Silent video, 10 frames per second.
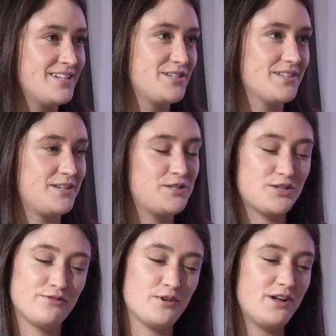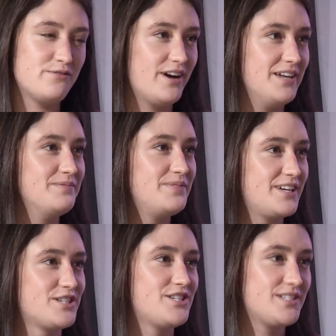She's like, you should have qualified
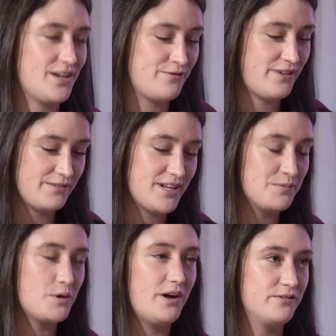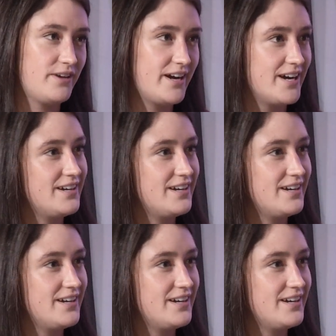because she's a 5-time qualifier.